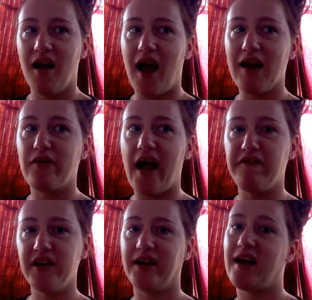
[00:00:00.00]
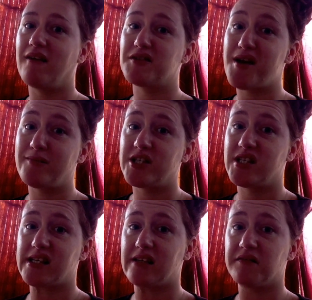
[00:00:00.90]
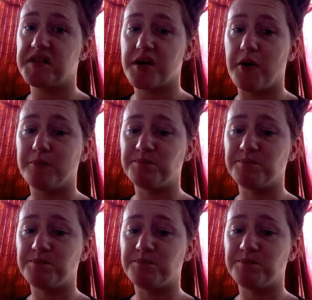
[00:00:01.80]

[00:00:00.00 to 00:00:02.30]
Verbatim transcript: I have I feel like I have so much to give, so